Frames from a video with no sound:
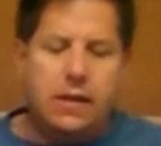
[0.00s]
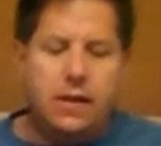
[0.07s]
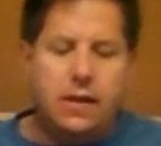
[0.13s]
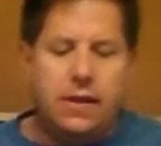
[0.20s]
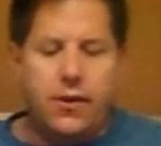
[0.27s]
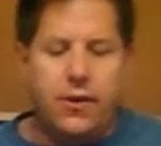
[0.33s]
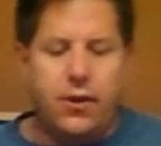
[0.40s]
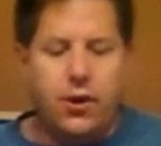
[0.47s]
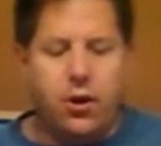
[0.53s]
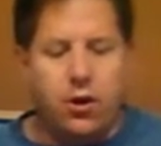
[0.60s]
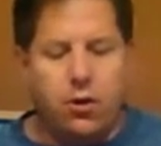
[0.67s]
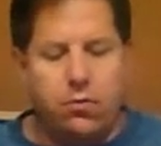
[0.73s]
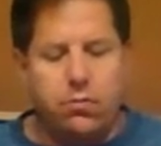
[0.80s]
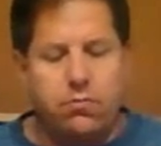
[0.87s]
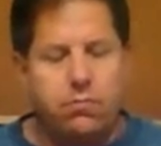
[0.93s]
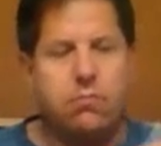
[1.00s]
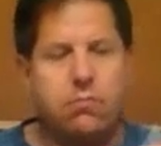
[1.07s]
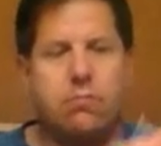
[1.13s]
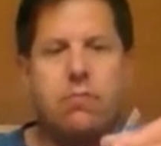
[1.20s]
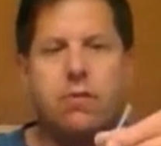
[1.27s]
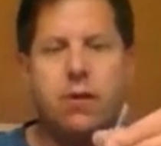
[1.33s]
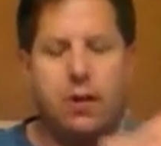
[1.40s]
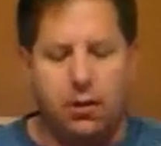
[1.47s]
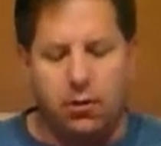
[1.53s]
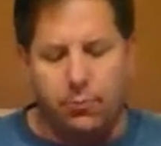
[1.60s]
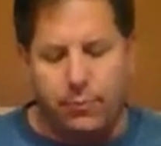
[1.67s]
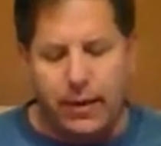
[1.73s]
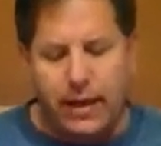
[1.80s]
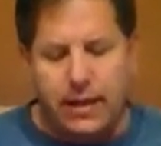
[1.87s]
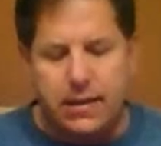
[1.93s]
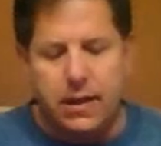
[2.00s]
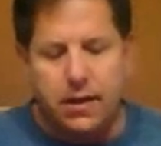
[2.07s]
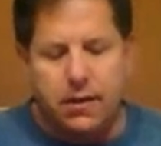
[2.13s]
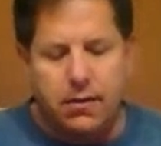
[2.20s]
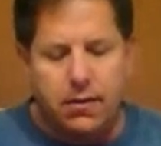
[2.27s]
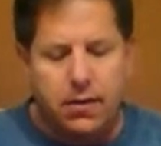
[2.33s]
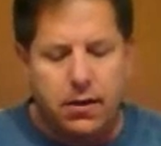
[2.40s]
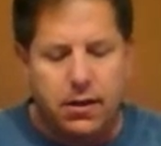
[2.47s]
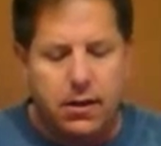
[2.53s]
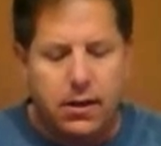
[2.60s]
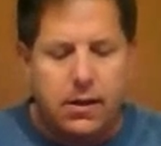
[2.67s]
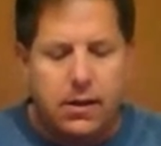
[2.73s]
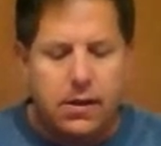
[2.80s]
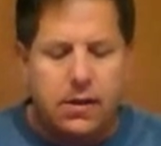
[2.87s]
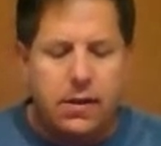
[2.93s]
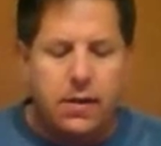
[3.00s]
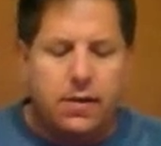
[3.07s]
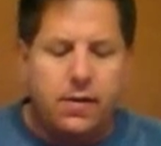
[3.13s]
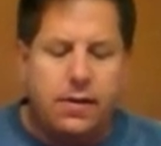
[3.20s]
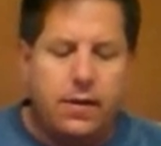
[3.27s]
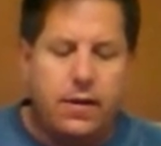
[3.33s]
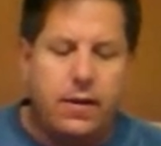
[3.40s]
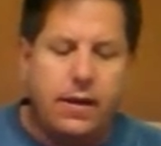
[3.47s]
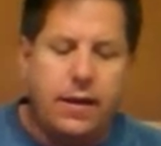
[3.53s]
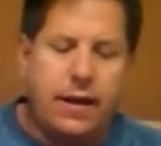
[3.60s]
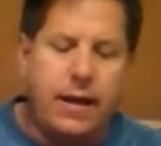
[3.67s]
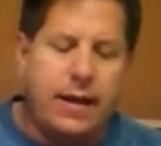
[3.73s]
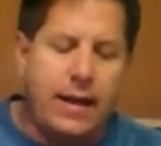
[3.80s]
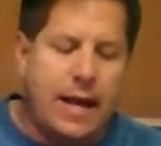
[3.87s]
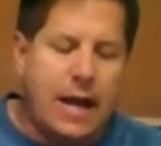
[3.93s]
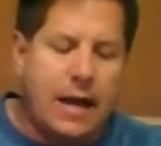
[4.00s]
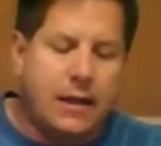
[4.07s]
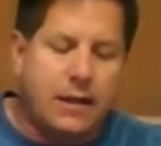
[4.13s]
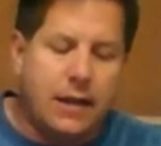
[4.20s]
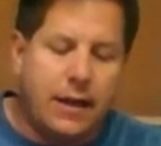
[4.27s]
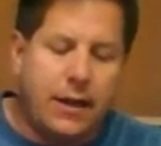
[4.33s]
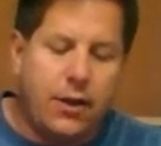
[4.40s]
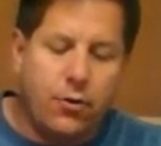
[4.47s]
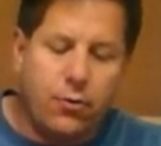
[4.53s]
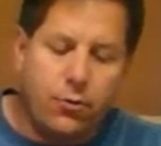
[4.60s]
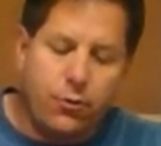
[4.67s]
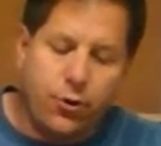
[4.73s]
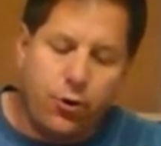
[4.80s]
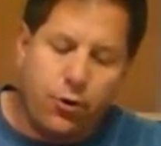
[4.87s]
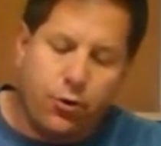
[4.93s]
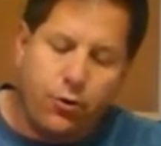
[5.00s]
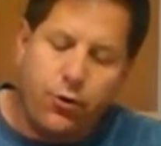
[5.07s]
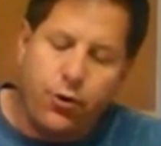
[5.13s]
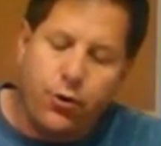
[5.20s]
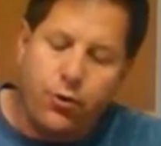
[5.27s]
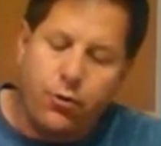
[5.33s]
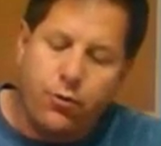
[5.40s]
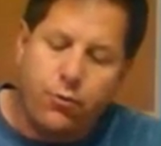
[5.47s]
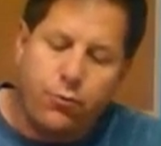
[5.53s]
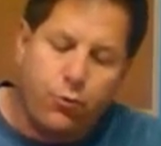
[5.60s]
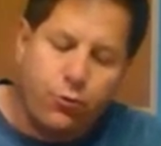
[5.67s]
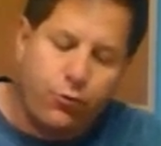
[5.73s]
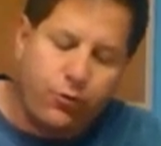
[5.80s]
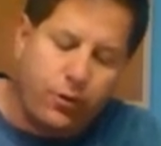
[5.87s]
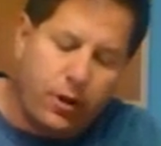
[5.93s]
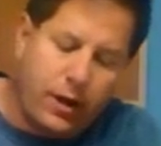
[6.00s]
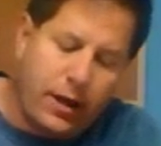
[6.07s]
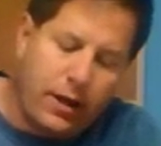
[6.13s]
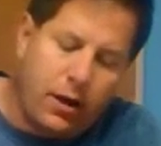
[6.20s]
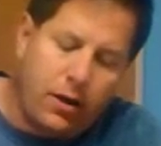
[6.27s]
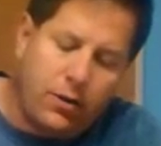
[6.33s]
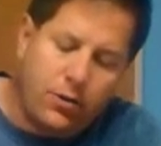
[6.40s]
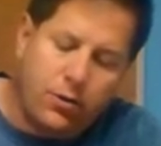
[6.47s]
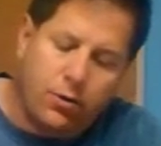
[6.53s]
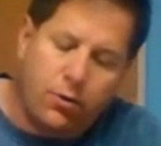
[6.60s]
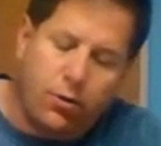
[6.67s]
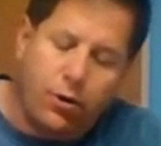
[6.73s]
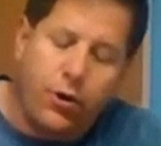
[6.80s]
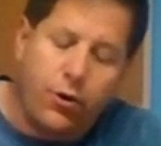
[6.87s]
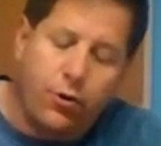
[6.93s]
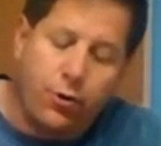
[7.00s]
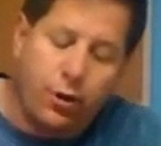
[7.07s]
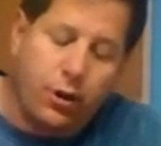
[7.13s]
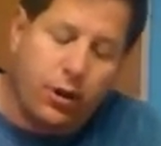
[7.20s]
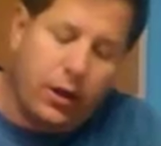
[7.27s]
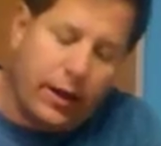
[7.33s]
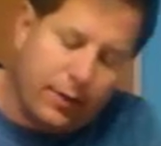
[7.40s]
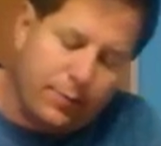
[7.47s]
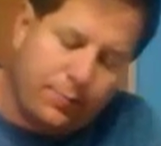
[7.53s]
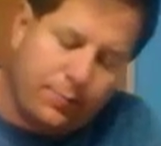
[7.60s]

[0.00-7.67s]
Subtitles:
There you go. Got a little piece there. And that acts like your roof line also, or your hood line.